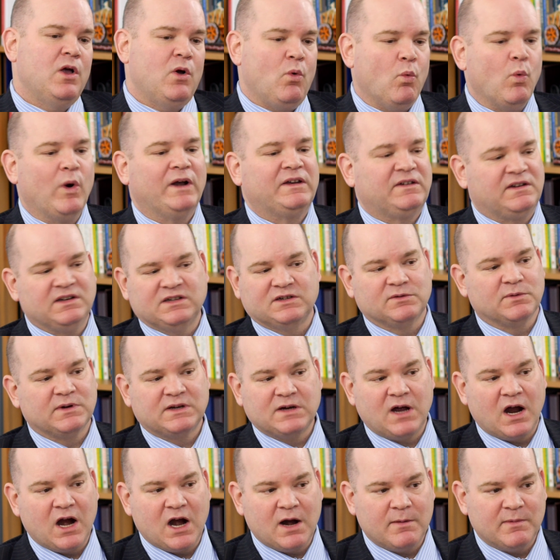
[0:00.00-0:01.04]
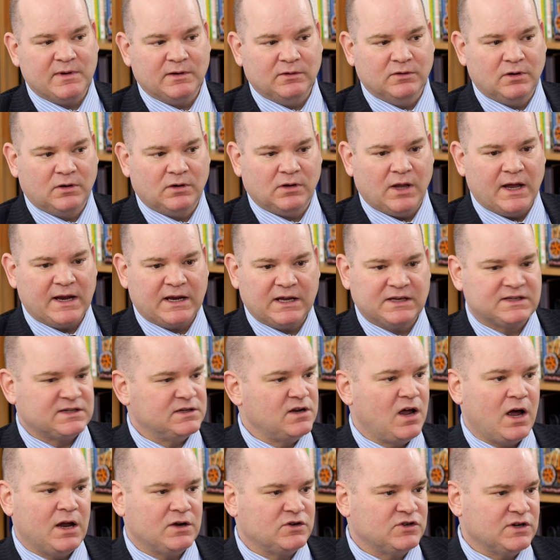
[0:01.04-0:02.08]
what does retirement look like. It's
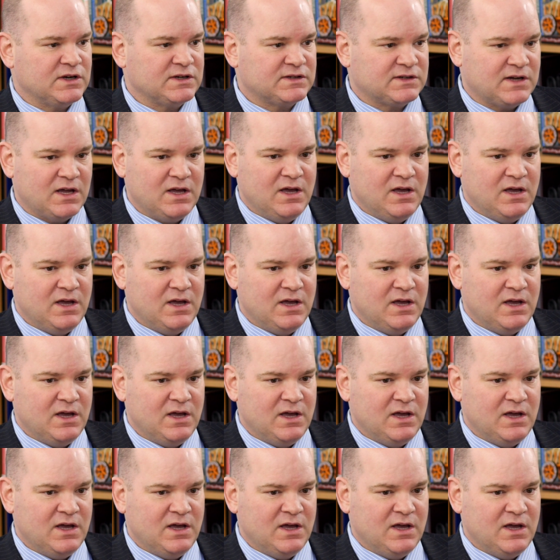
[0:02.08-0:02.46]
not just,